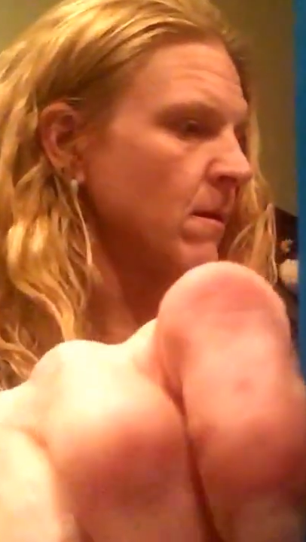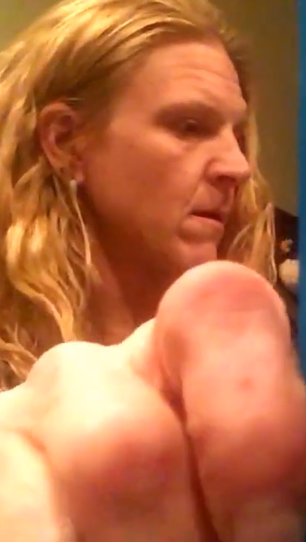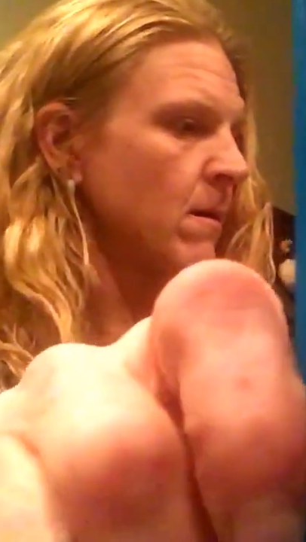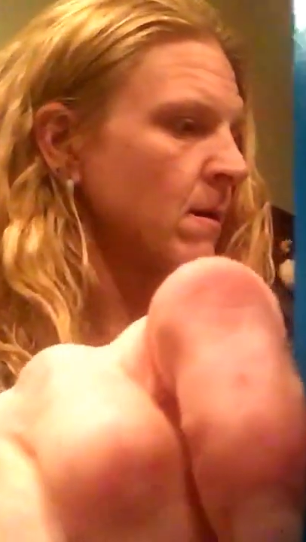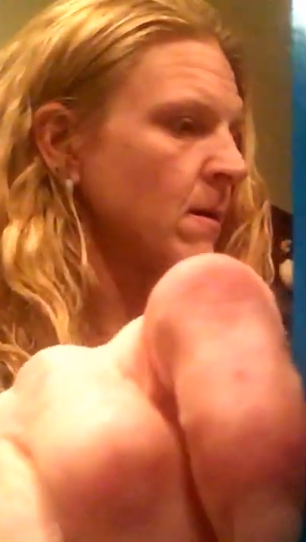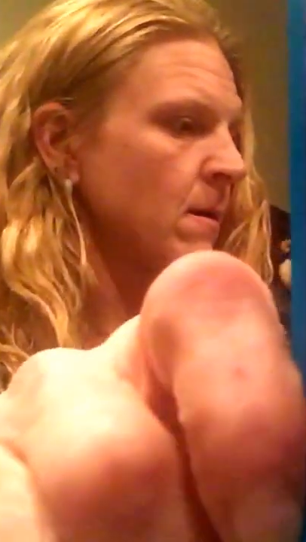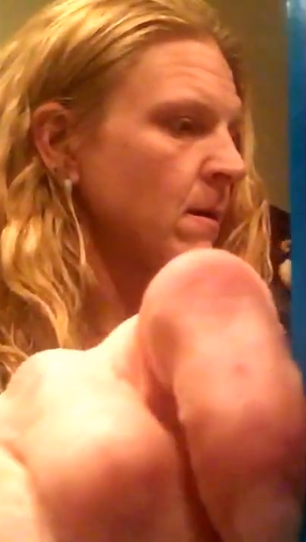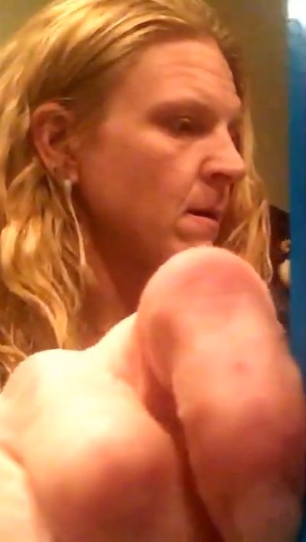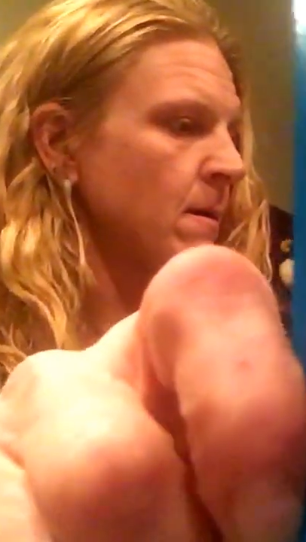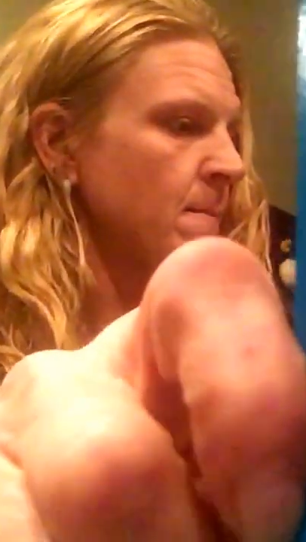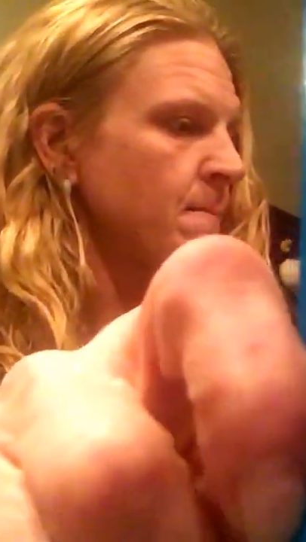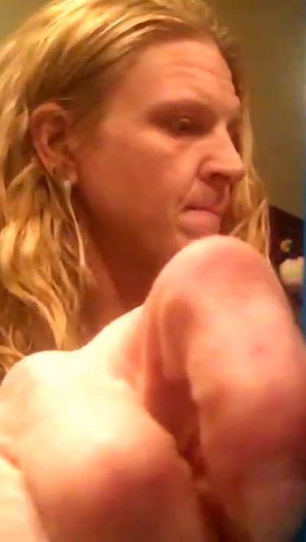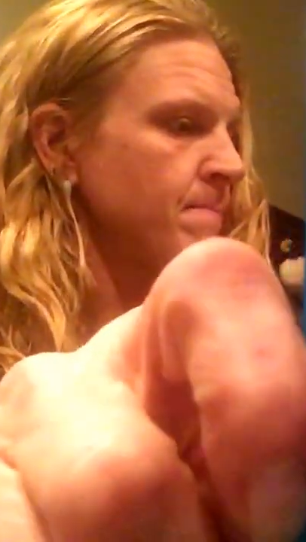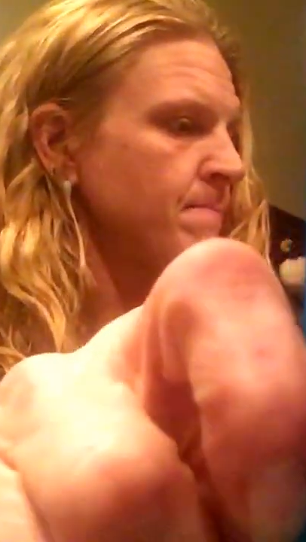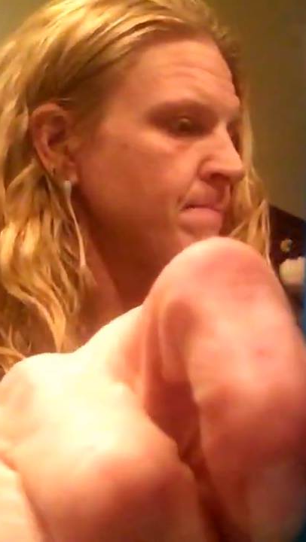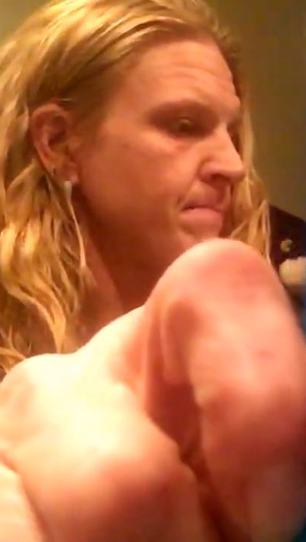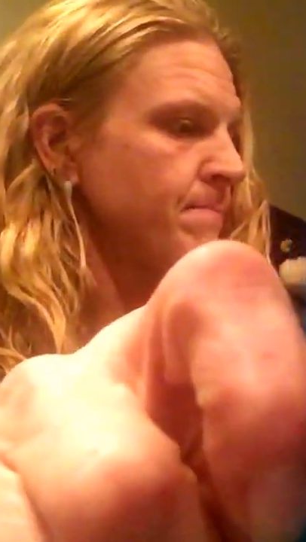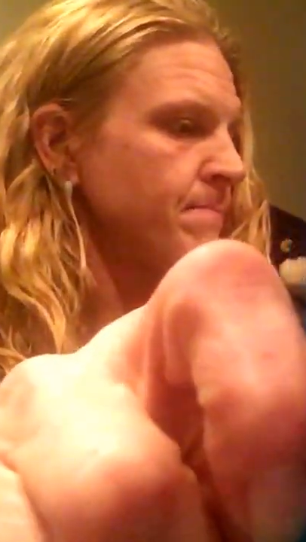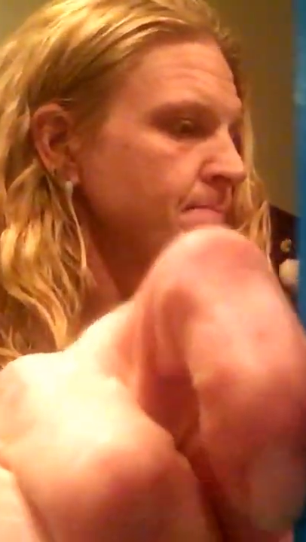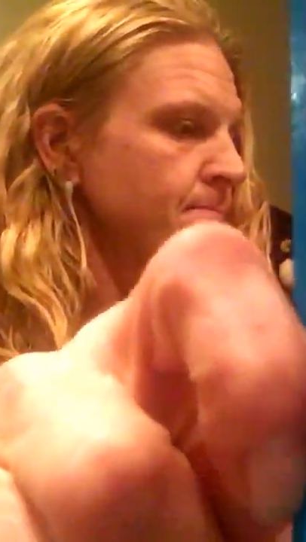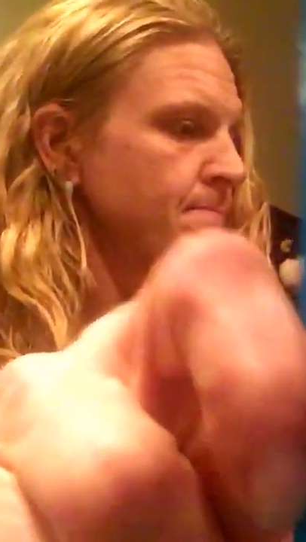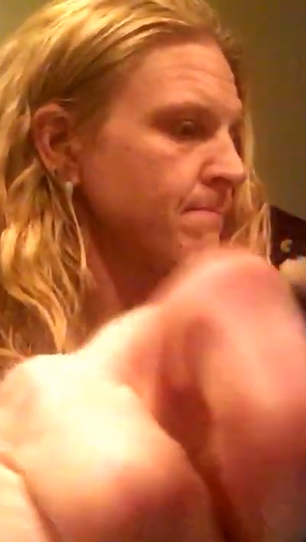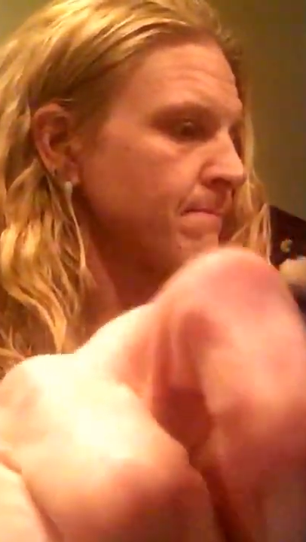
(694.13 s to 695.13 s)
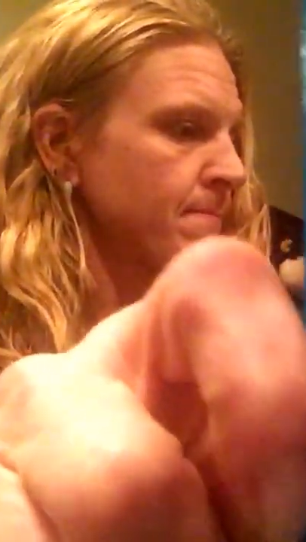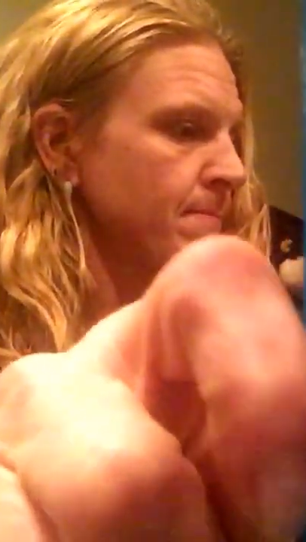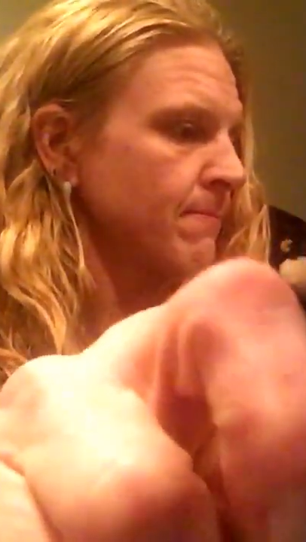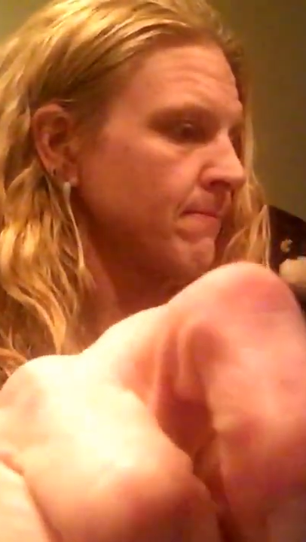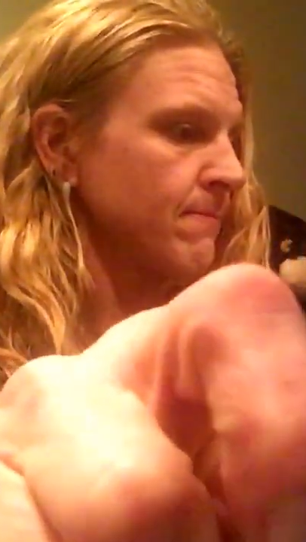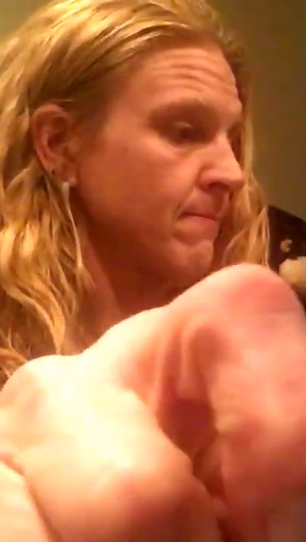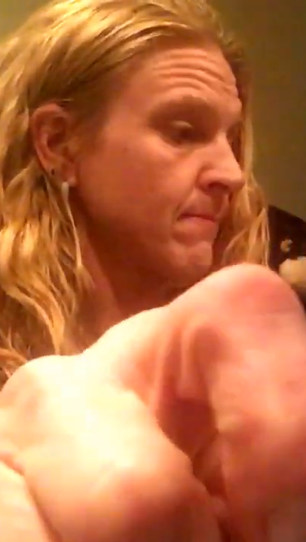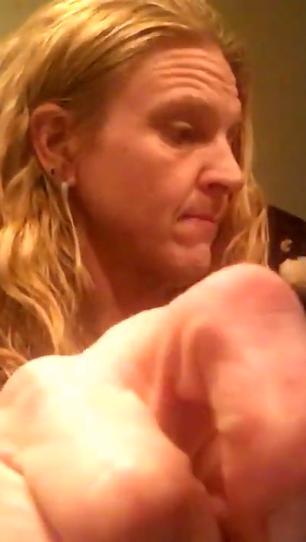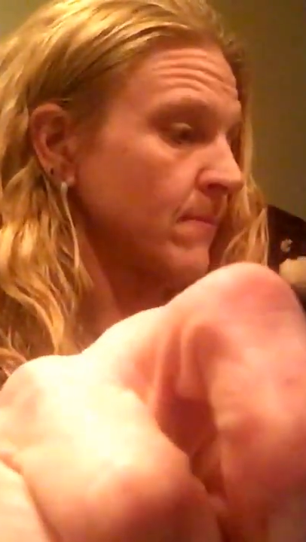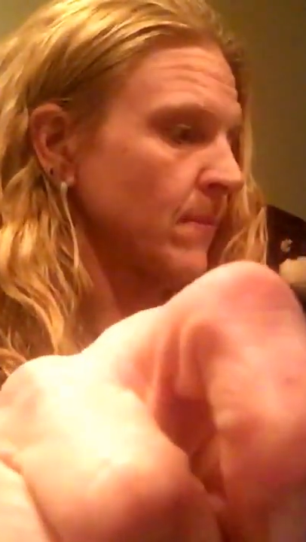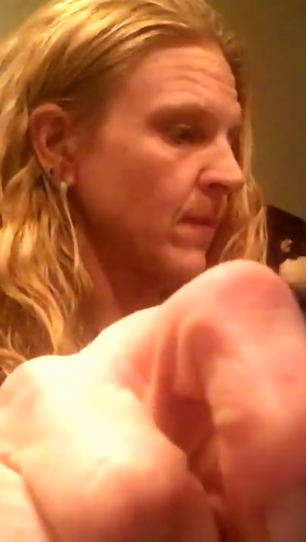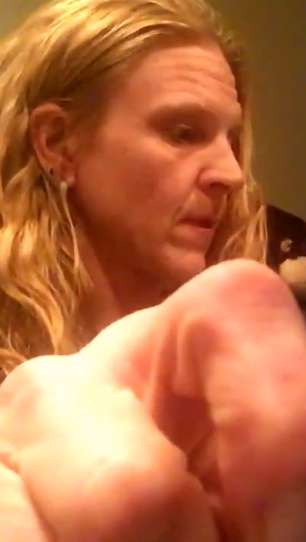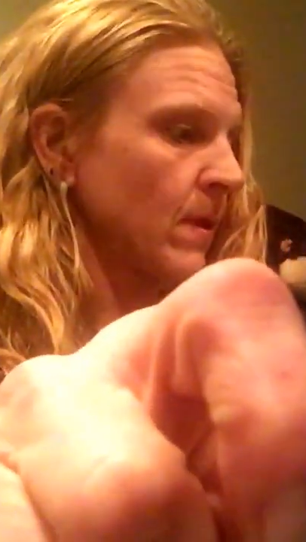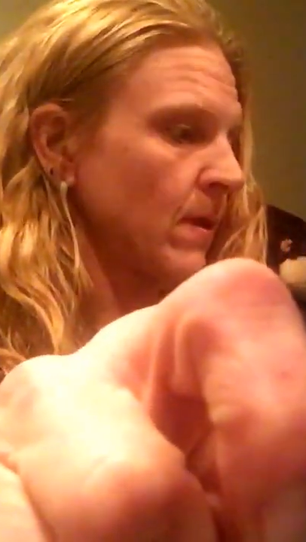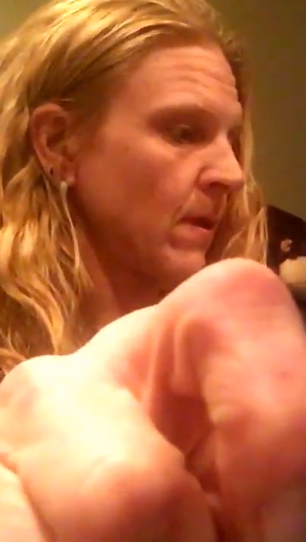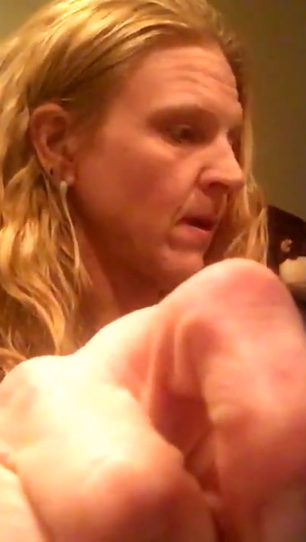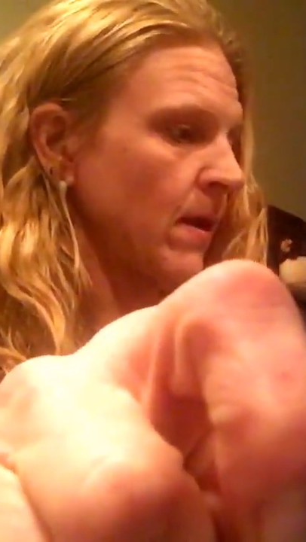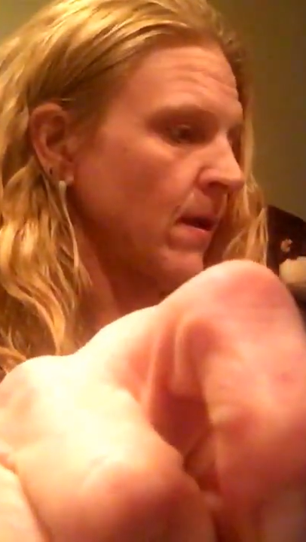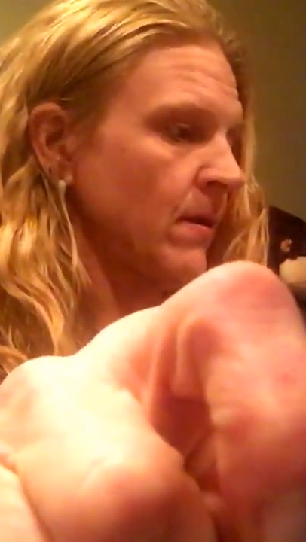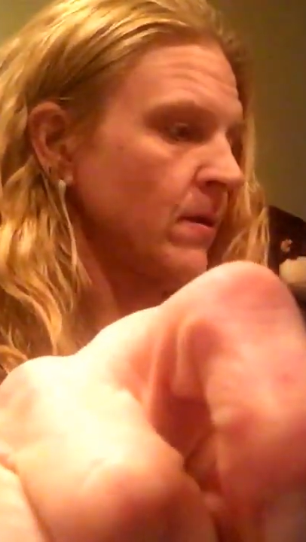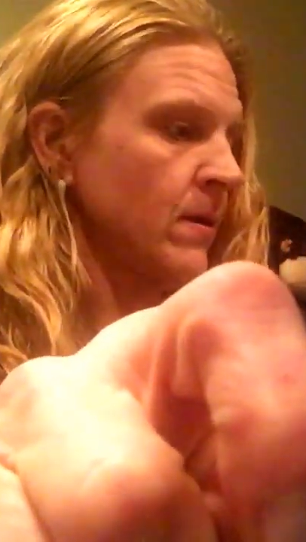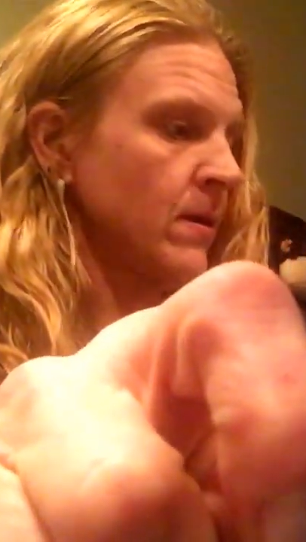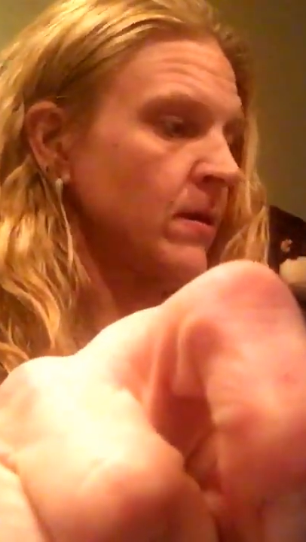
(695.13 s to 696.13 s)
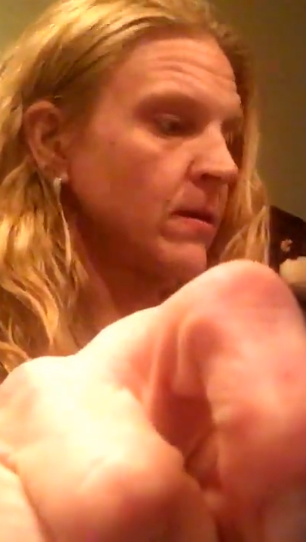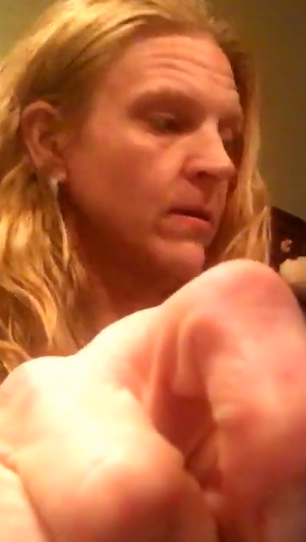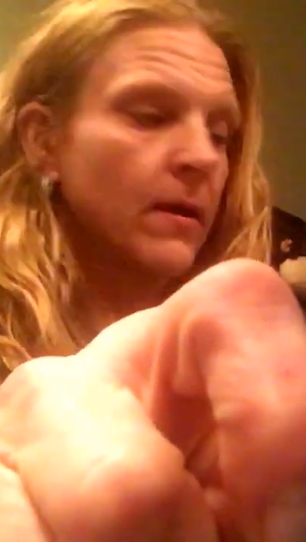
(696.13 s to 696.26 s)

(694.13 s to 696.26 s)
Um, Okay.